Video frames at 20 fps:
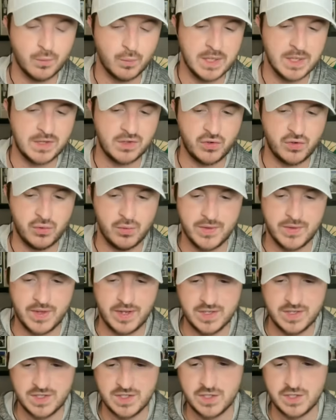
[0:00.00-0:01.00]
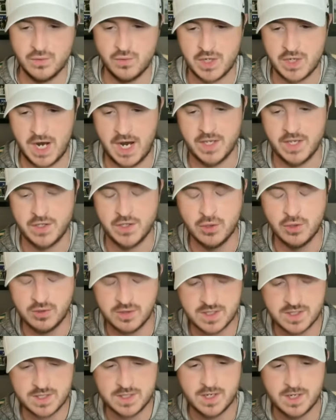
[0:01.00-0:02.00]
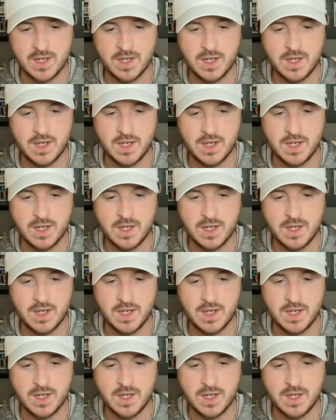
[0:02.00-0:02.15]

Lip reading: in week two, and that is the Utah Utes.